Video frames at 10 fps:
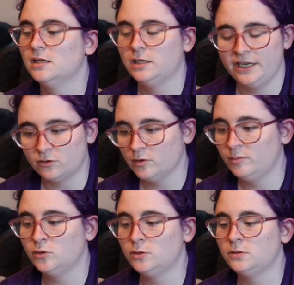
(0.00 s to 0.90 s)

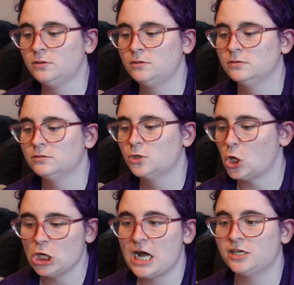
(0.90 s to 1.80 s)
glitterable,
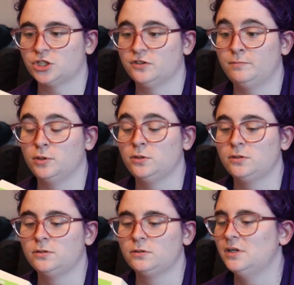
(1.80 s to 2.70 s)

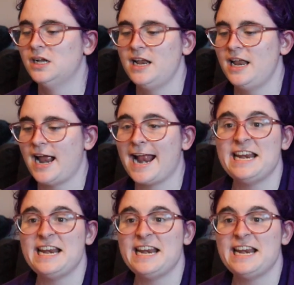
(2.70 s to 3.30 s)
collageable,